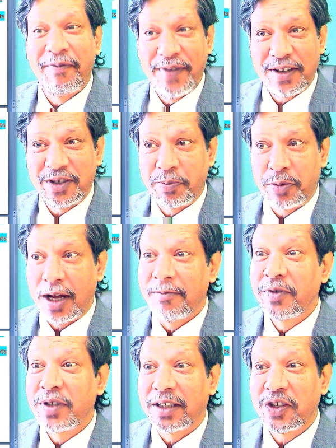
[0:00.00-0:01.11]
and fix the
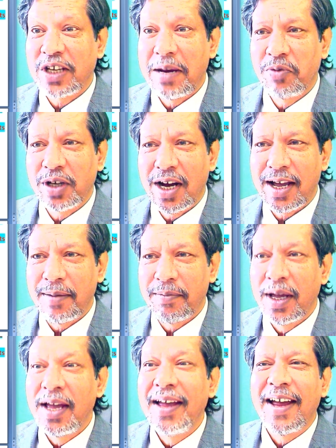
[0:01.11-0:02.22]
problems at the same
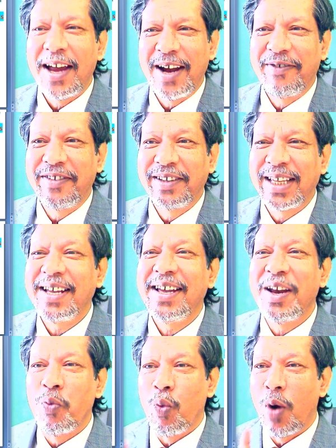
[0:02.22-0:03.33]
time,
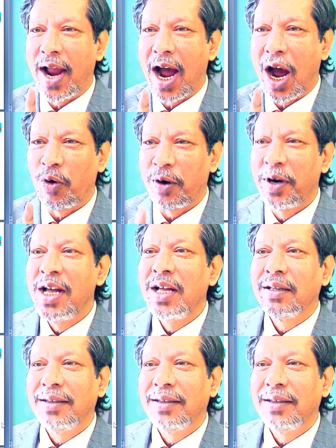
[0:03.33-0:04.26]
everything in 1 hour.